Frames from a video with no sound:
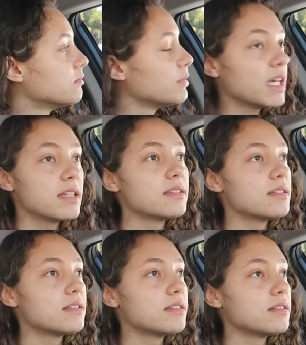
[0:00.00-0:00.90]

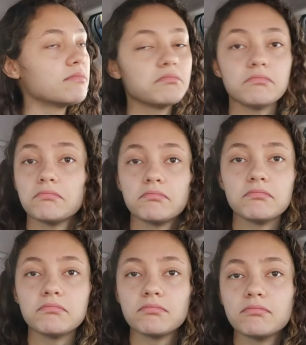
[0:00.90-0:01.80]
because
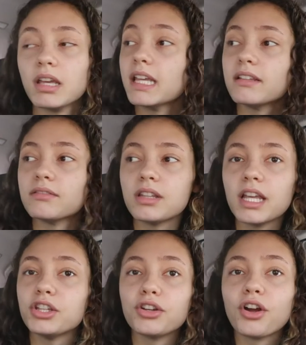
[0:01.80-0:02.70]
it
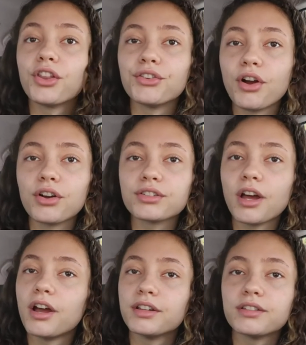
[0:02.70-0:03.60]
like you're on the wrong
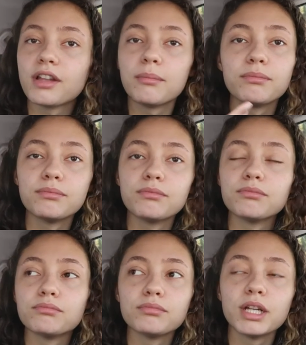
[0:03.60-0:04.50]
side.
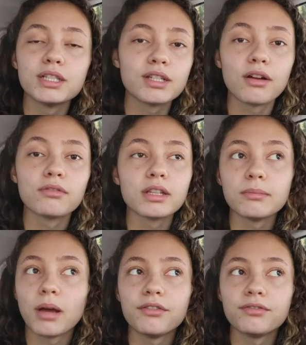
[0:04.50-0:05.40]
It's not really my